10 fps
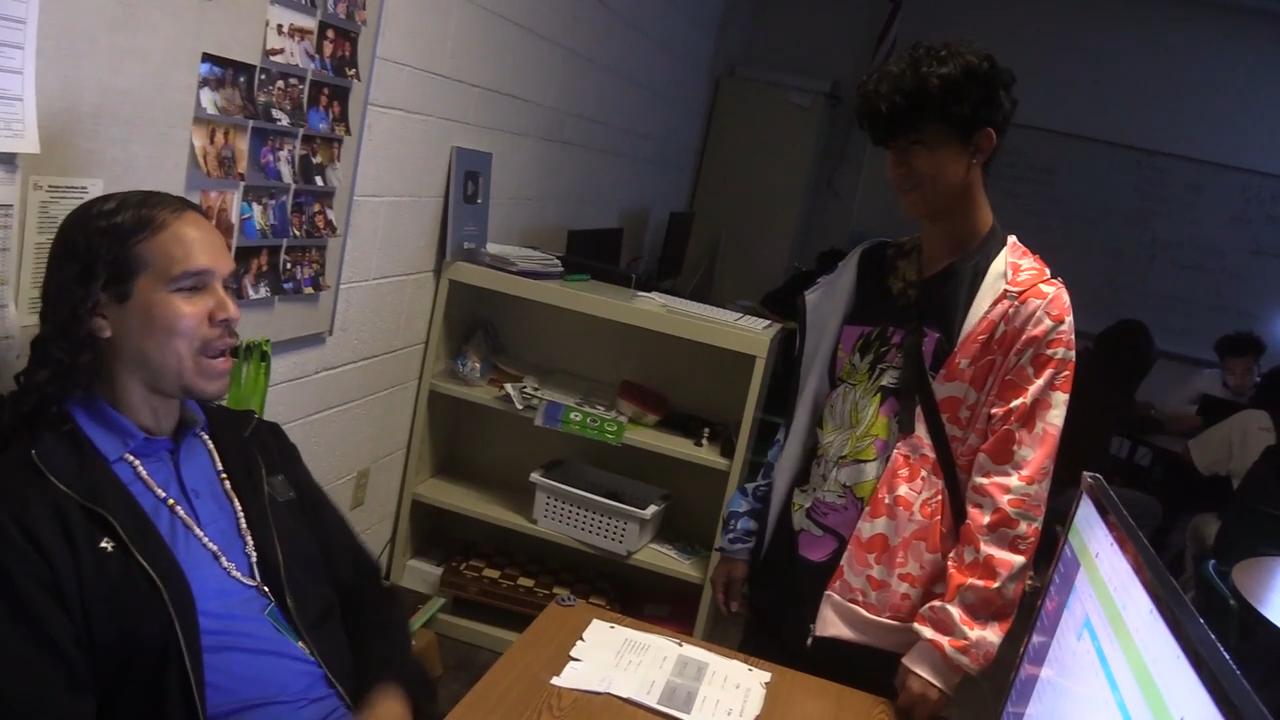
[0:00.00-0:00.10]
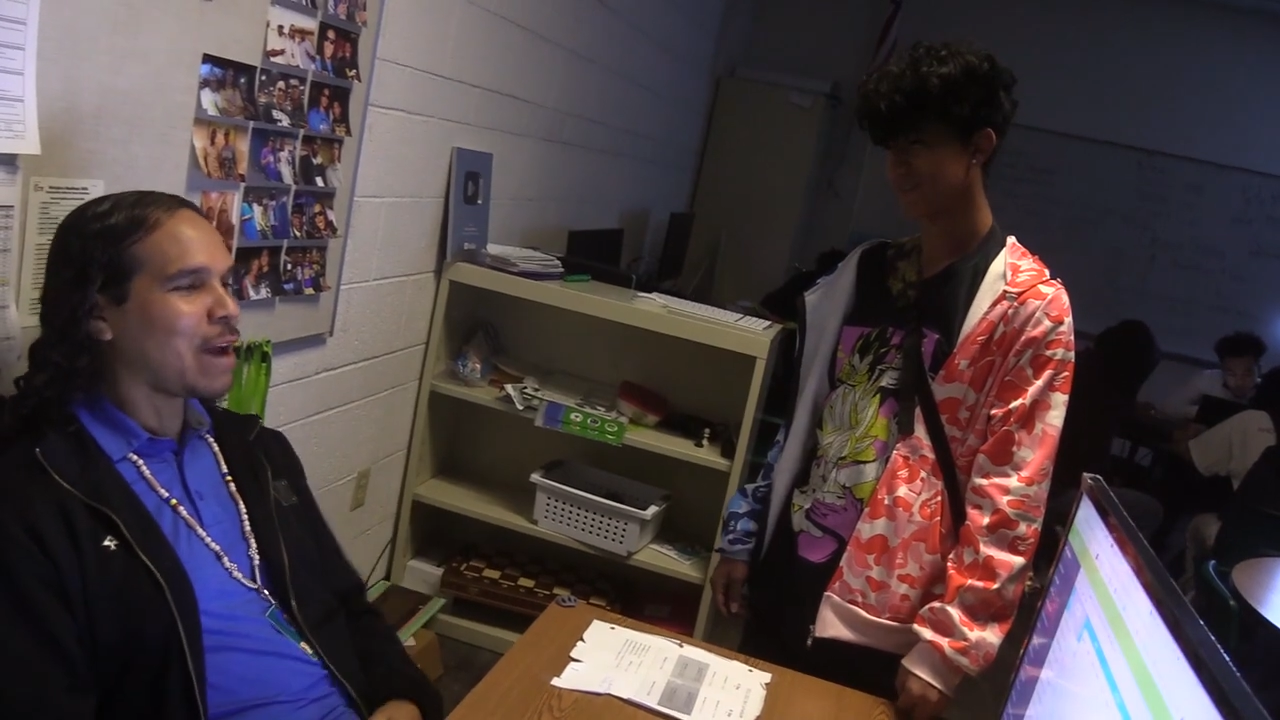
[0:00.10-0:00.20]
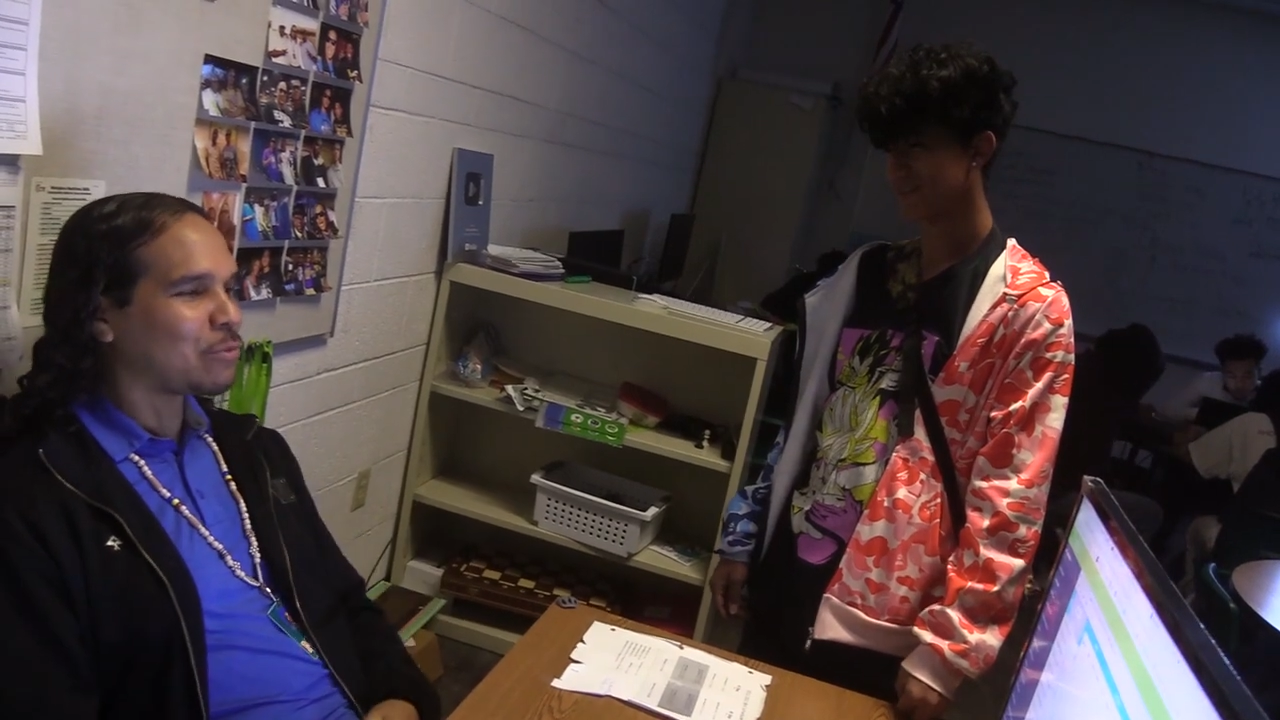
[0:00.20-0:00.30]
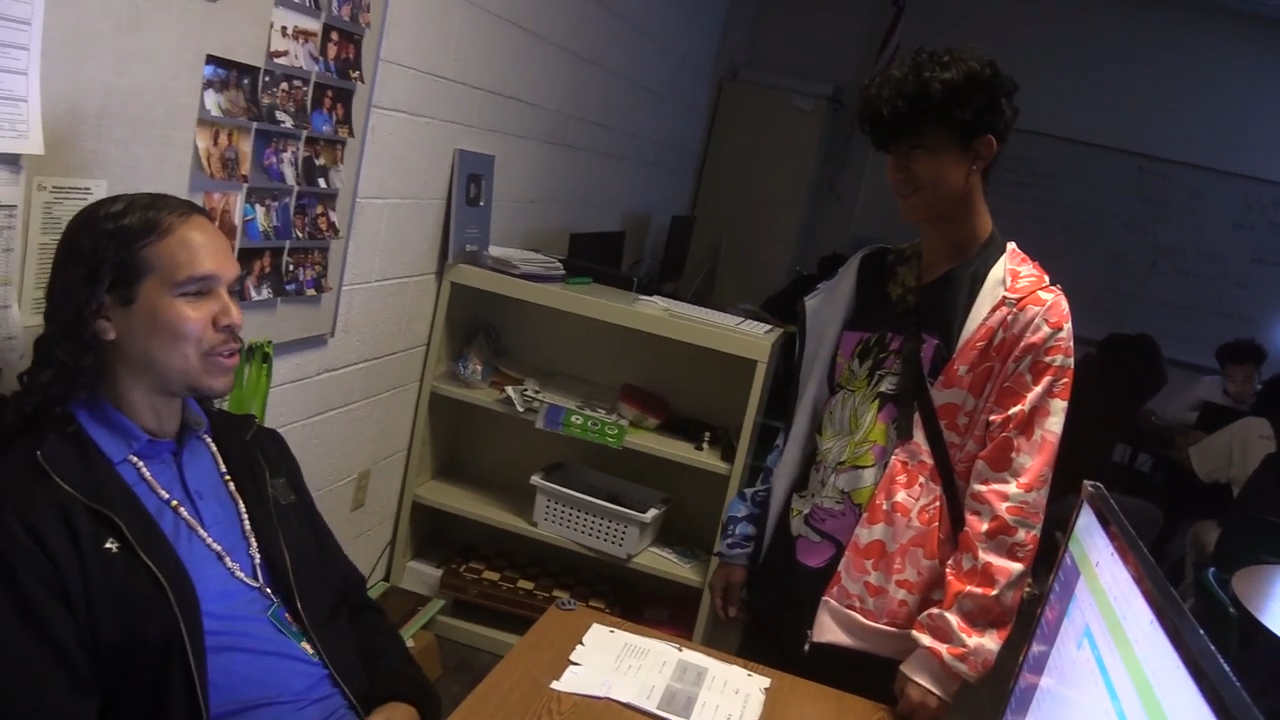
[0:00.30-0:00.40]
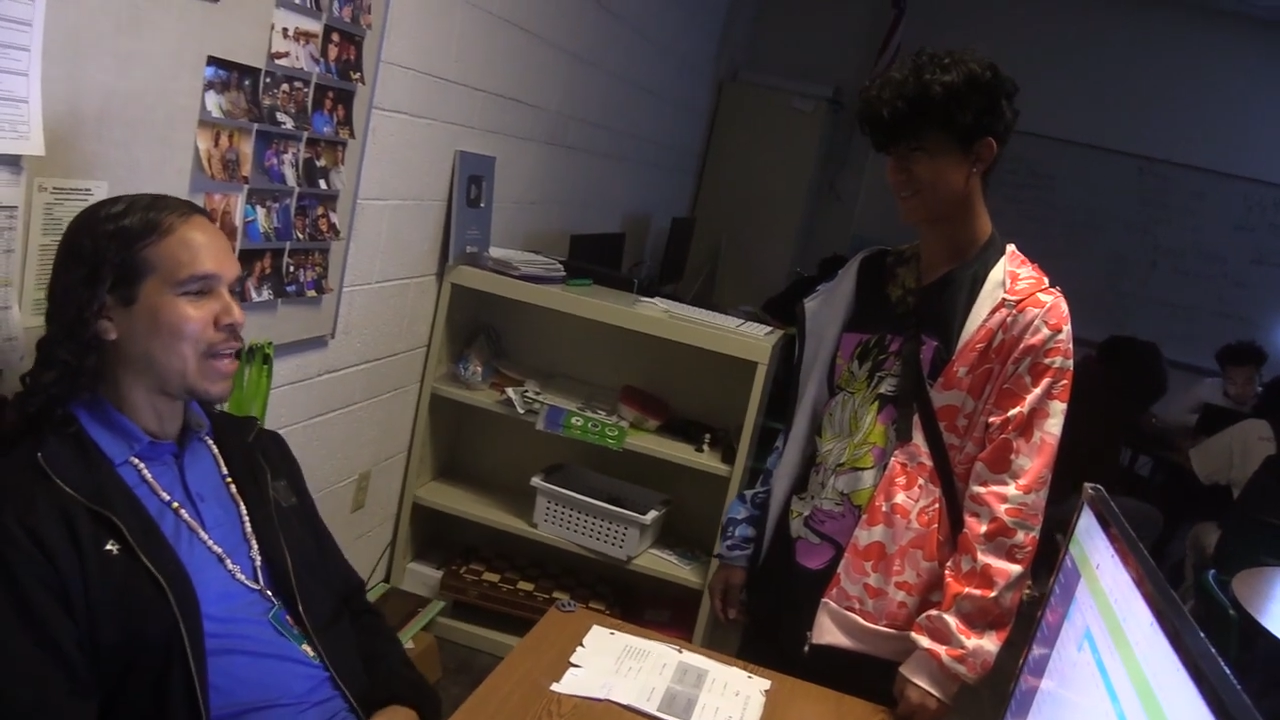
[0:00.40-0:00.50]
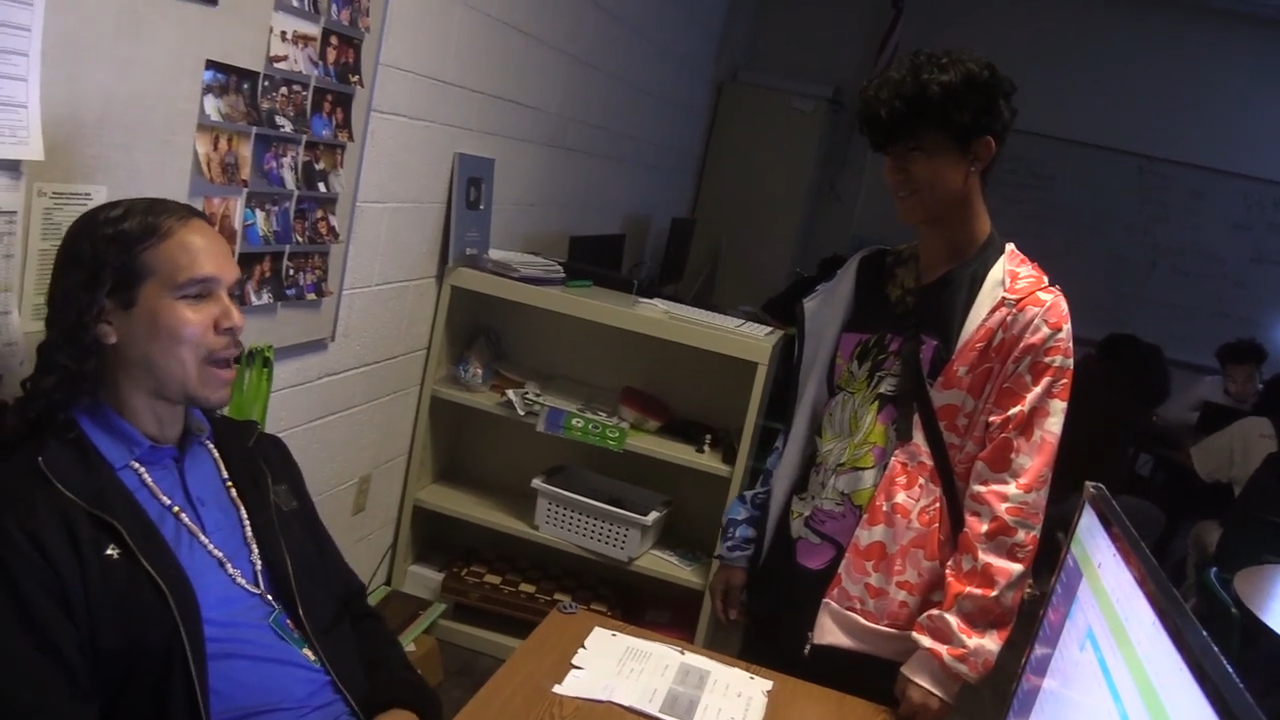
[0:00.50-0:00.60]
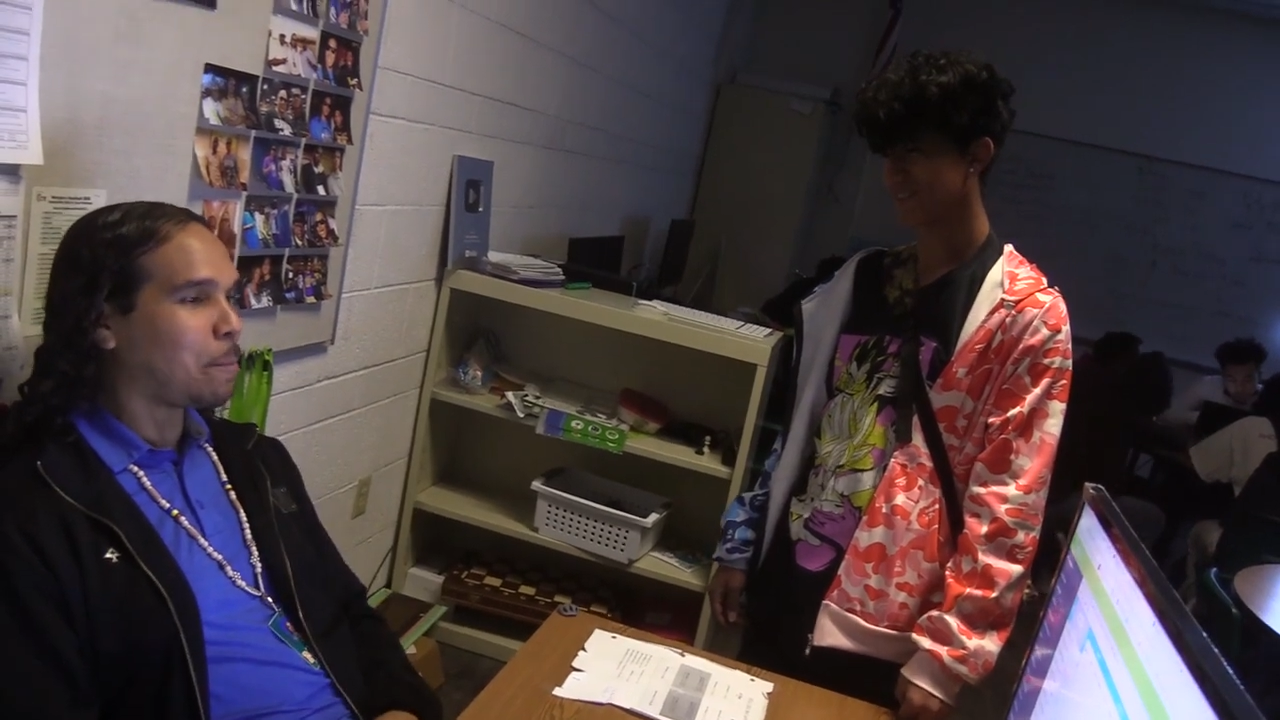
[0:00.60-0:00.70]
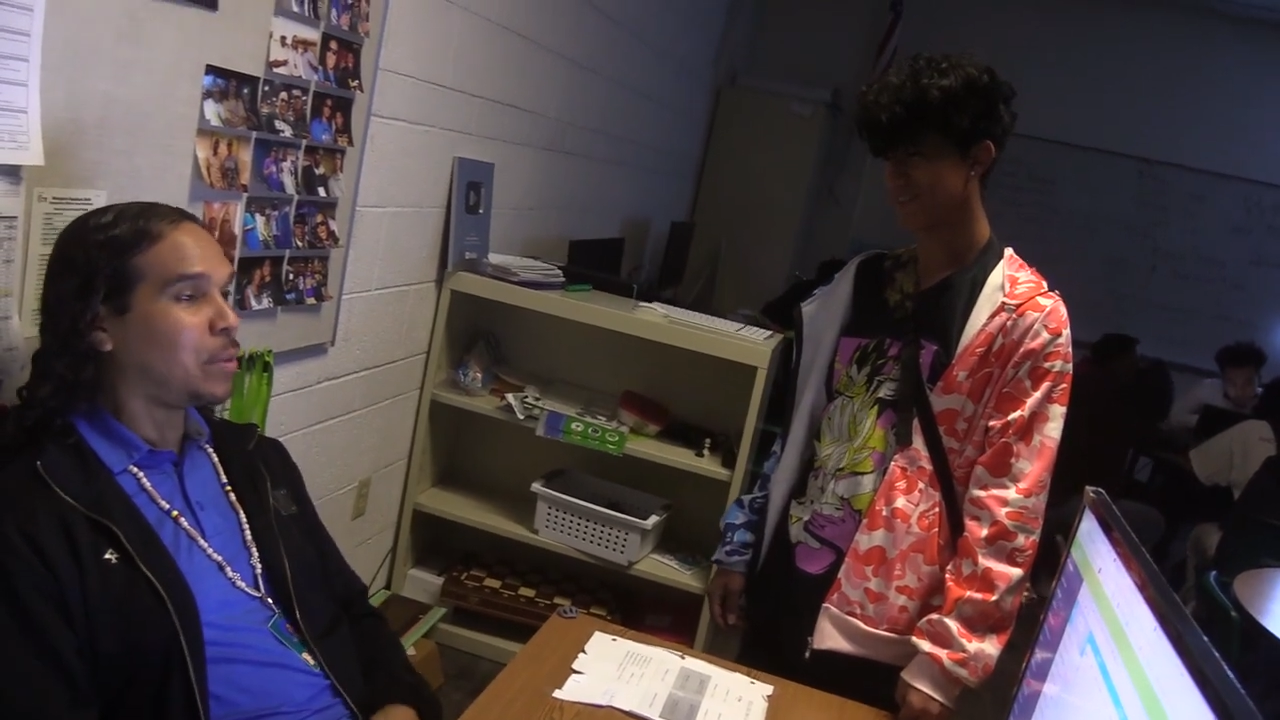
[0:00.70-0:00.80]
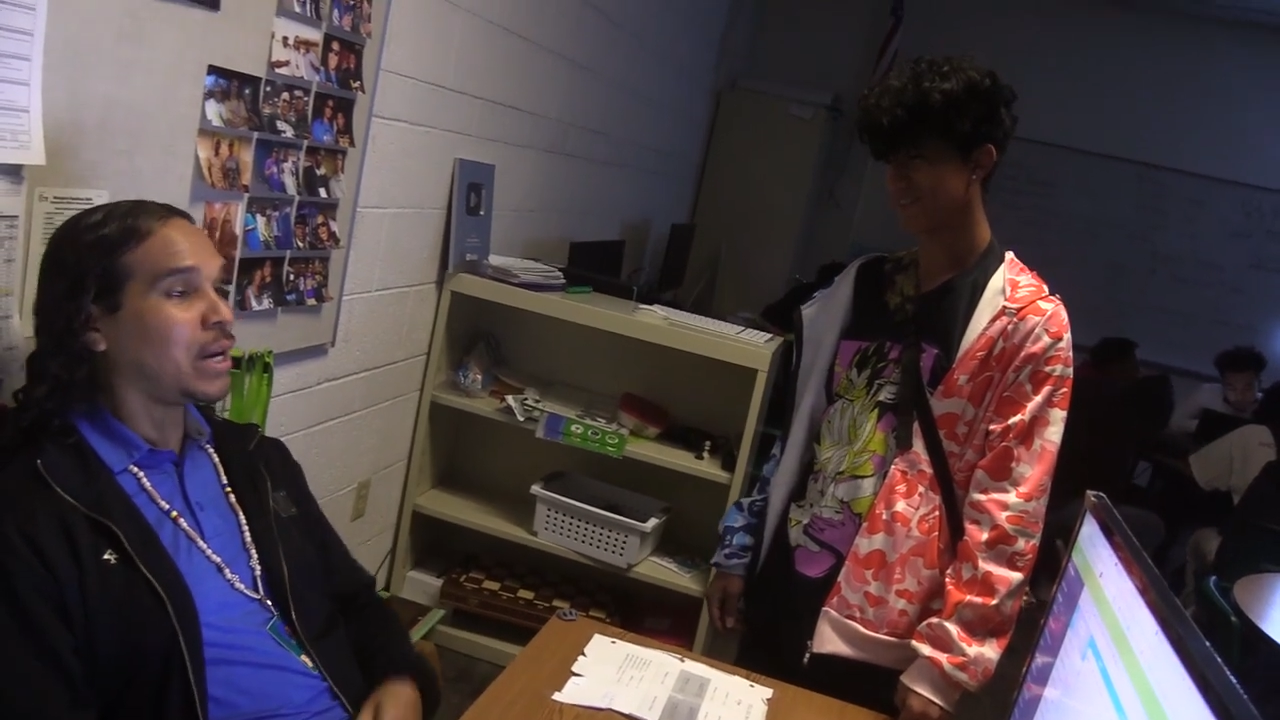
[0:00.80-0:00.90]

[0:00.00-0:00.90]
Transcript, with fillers: after that.